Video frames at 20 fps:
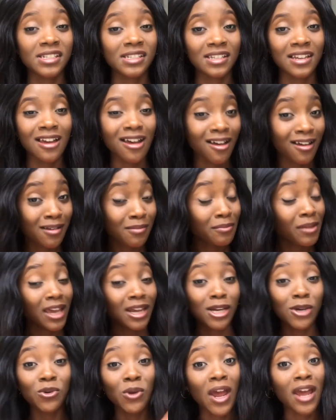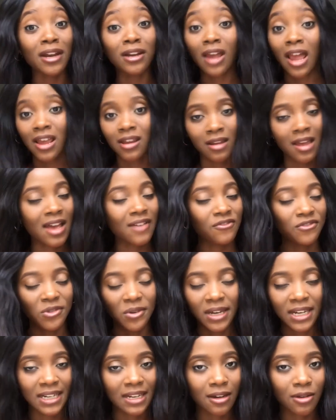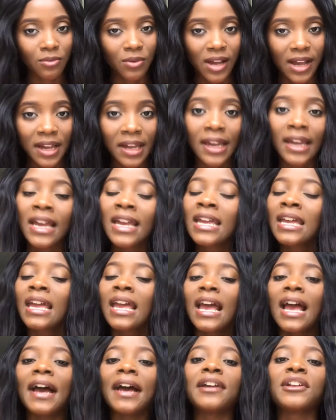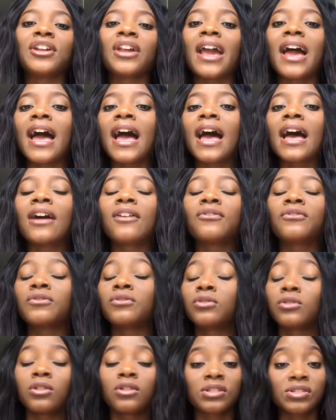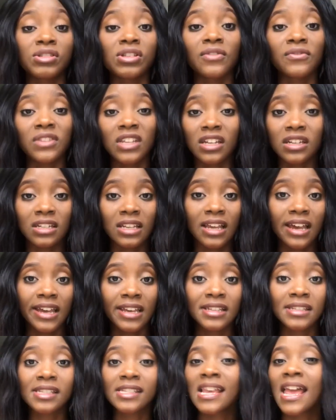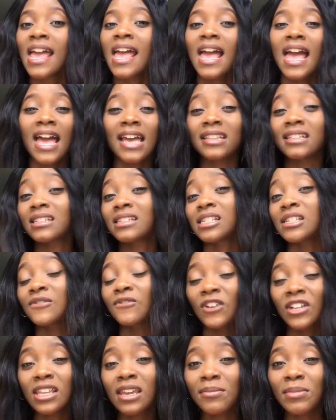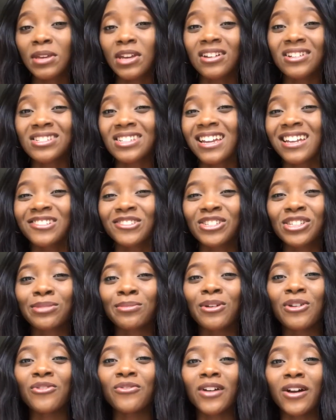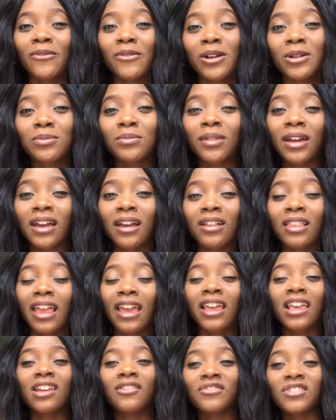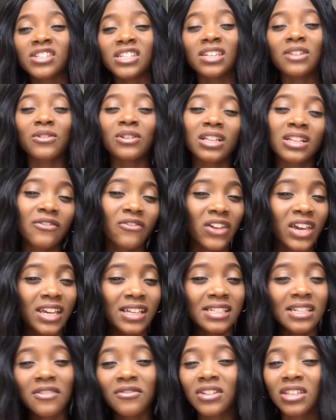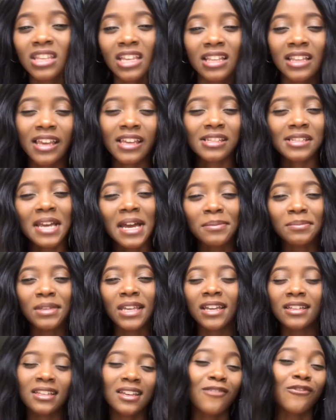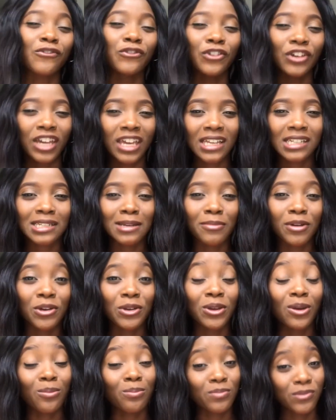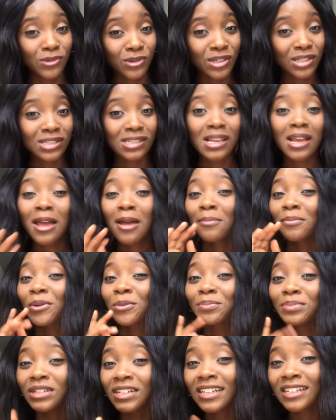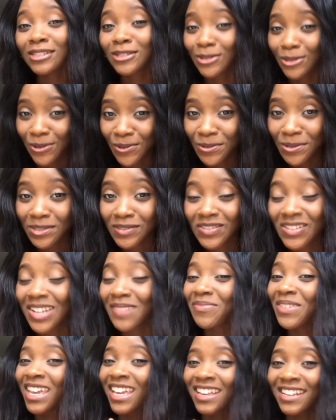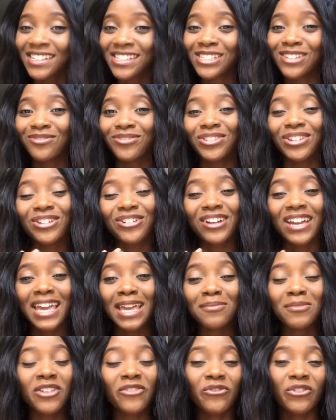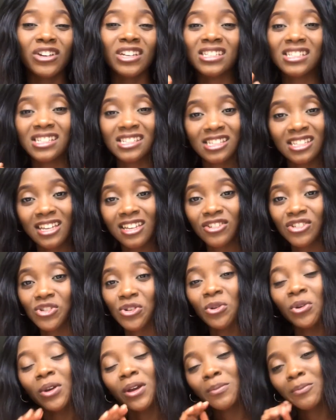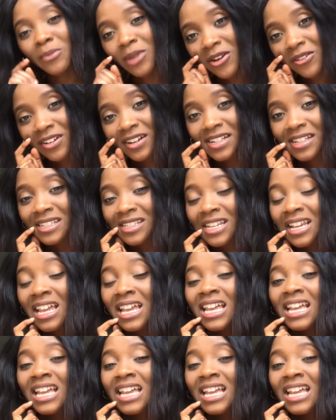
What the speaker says: term, and I have no idea why. And you have lots of deadlines, and it's funny because you can just be overwhelmed by like every single event, everything that's happening, and then forget about your books. But please don't, because if you're aiming for a distinction or a merit,